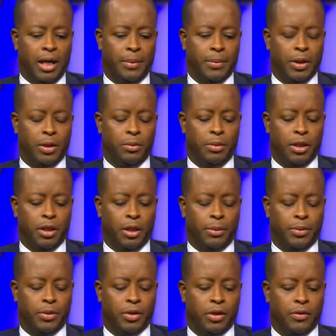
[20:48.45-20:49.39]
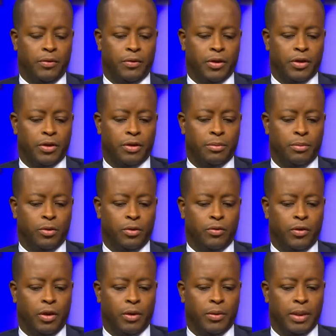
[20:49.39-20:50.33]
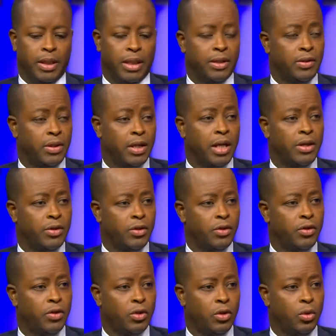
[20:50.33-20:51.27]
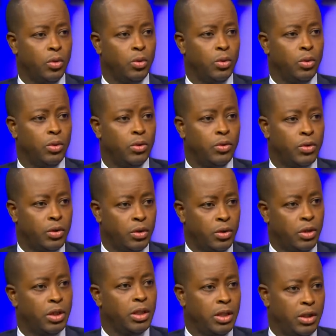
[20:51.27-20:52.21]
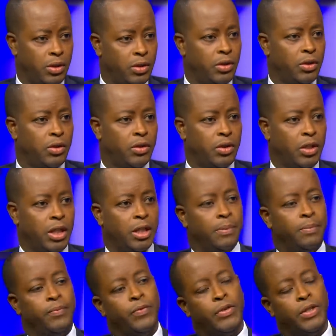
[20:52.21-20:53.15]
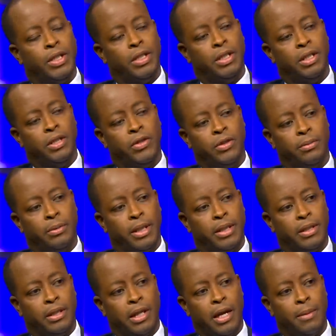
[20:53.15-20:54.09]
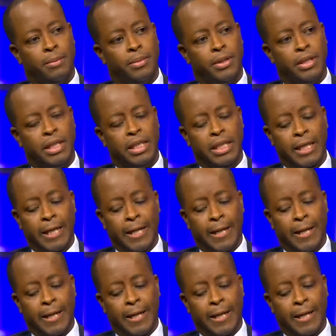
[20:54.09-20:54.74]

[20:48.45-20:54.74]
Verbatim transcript: there'd be an opportunity for us to move our health sciences schools to the same St. Elizabeth's campus.